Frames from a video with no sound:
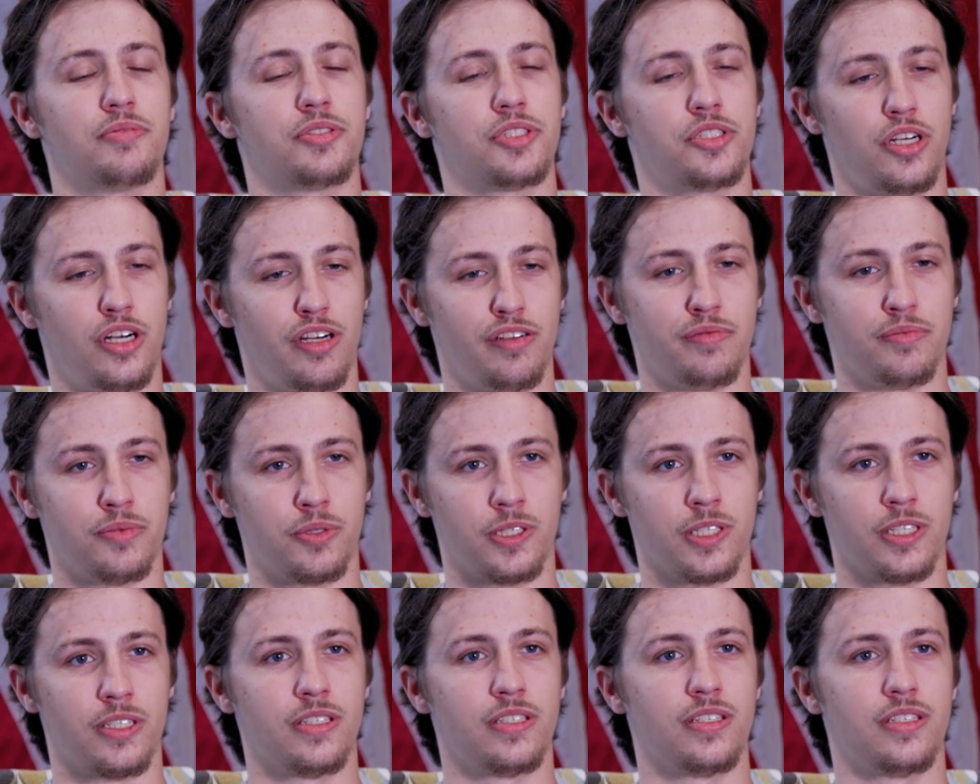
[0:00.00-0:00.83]
I'm a
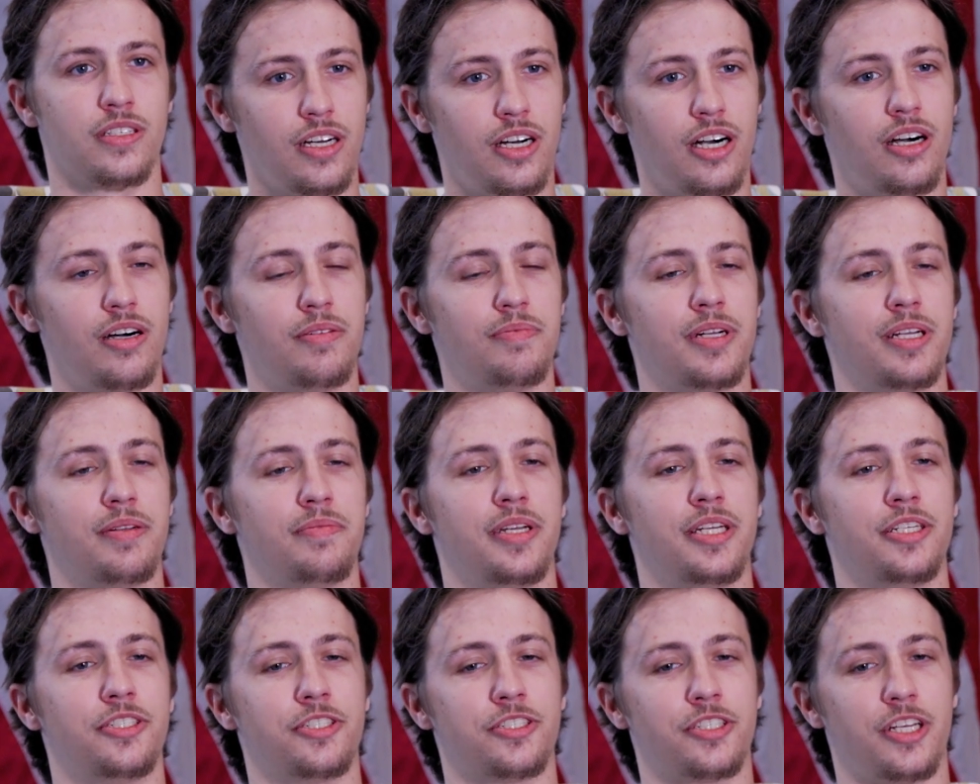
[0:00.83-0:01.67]
sophomore. My
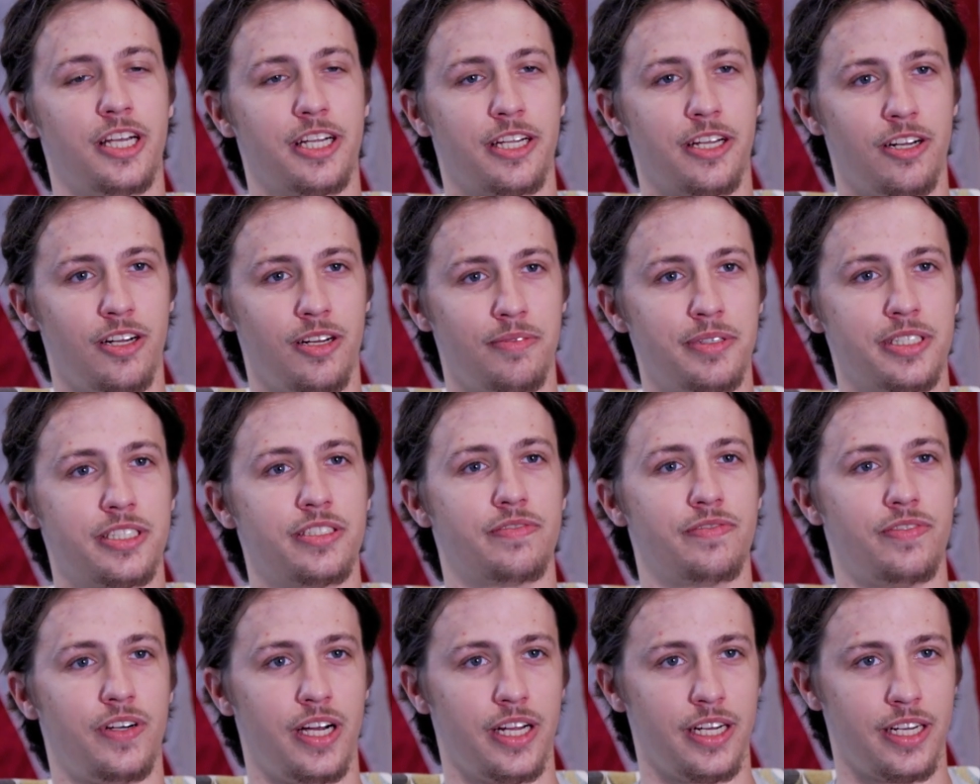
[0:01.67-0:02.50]
major is
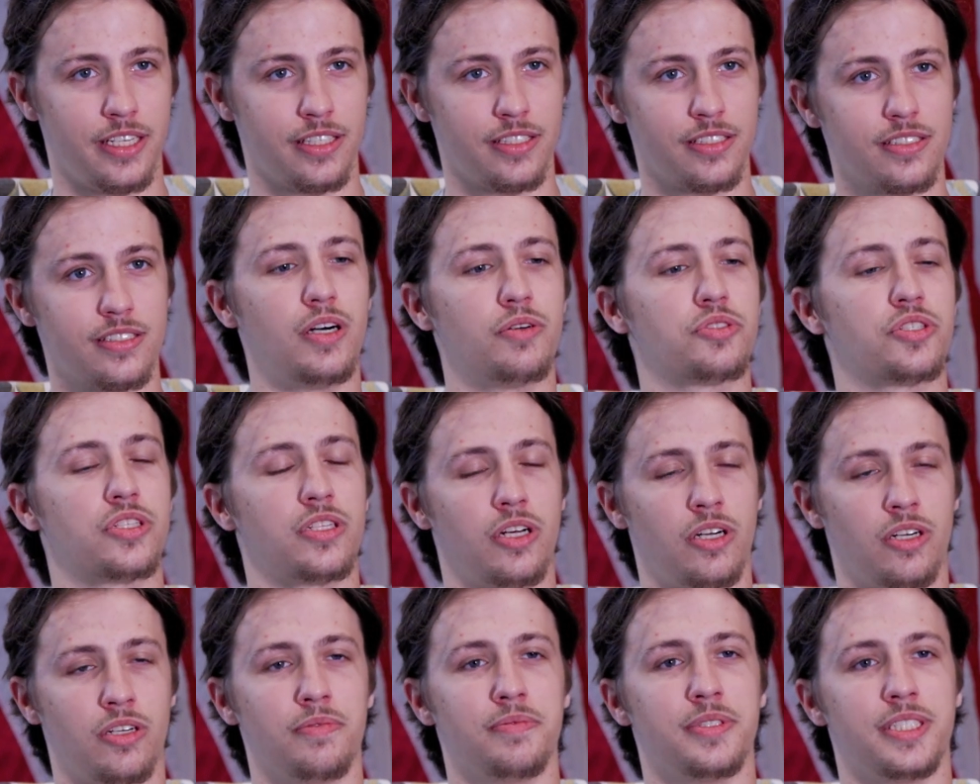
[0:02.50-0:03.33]
economics and finance. I was
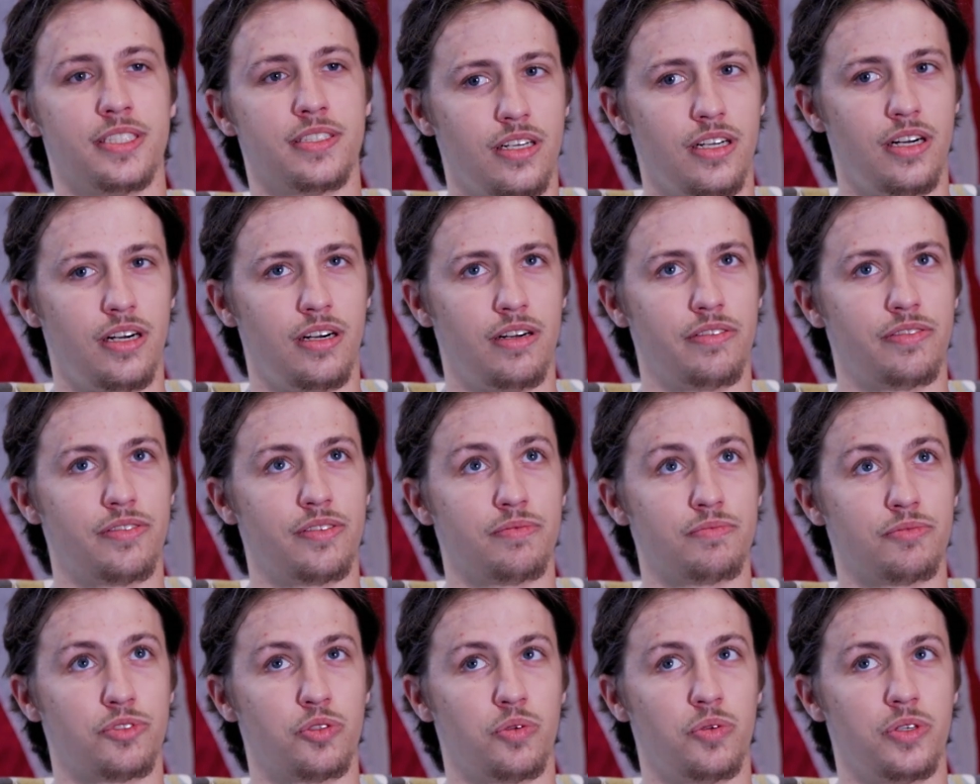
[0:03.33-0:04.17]
in the Army
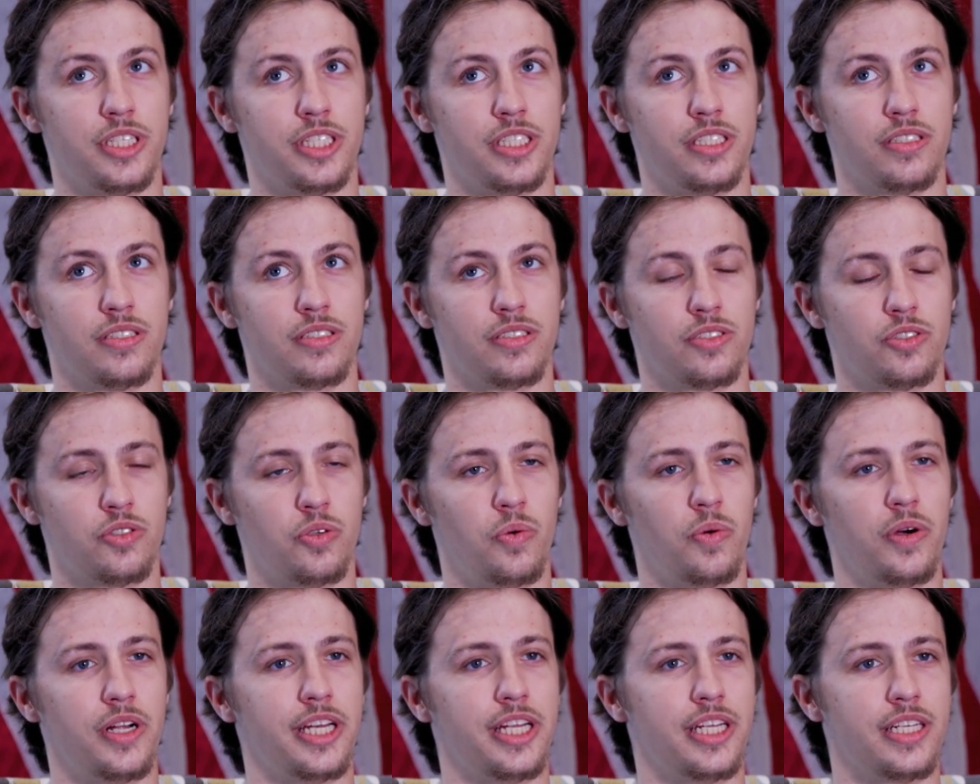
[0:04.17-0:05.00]
from
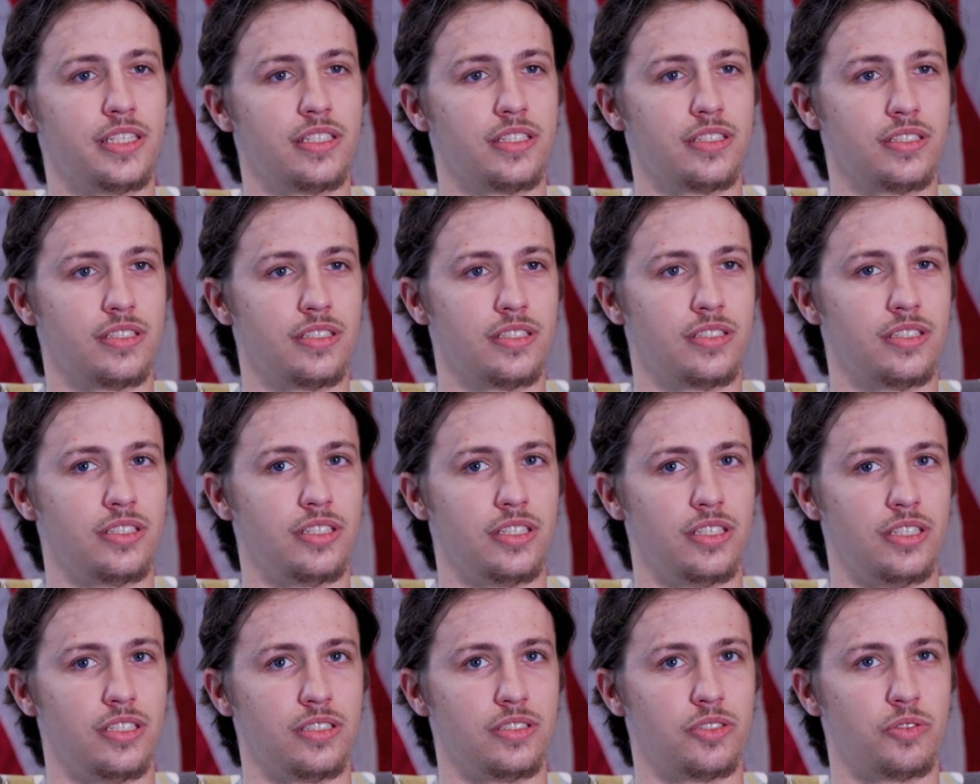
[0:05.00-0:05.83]
2020
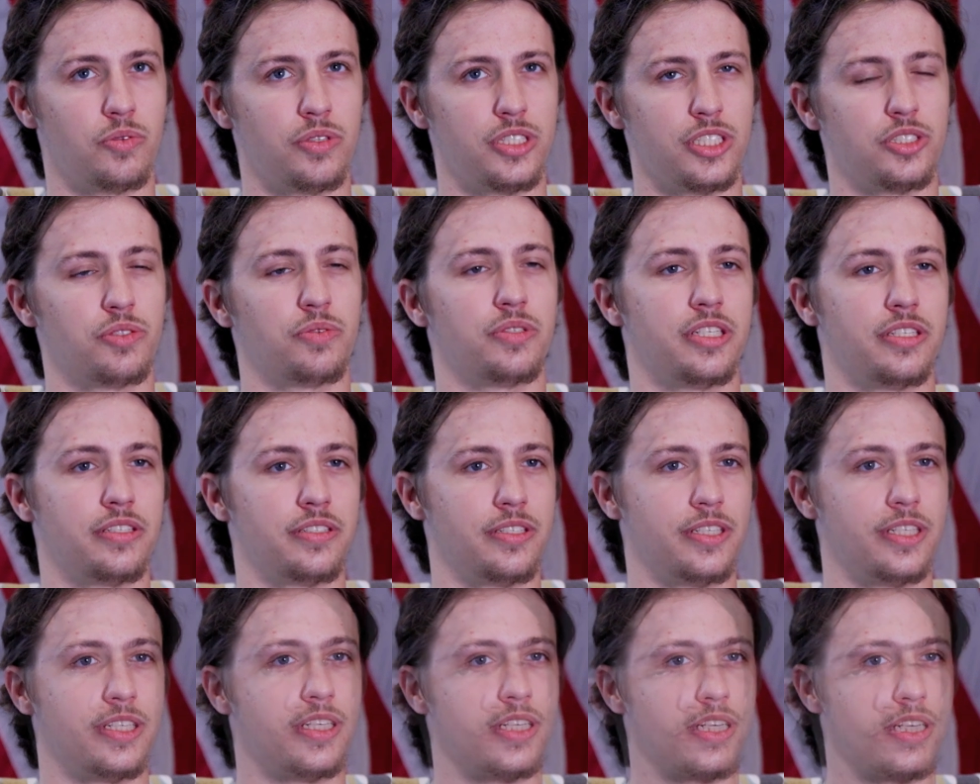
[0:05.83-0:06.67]
to
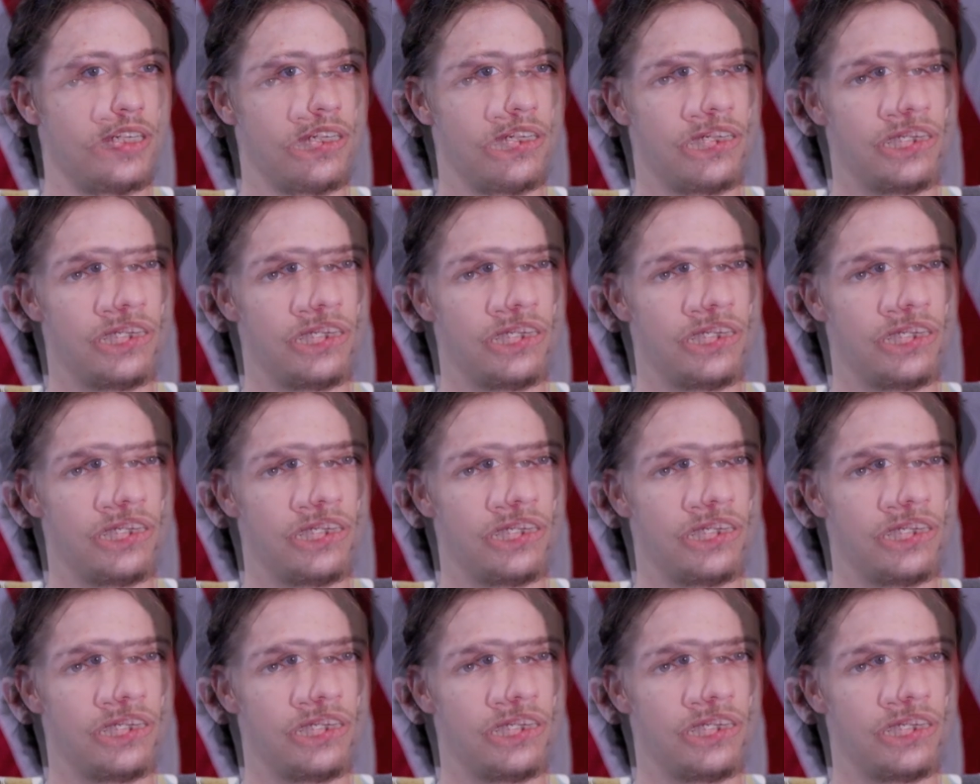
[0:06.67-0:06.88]
2023. It's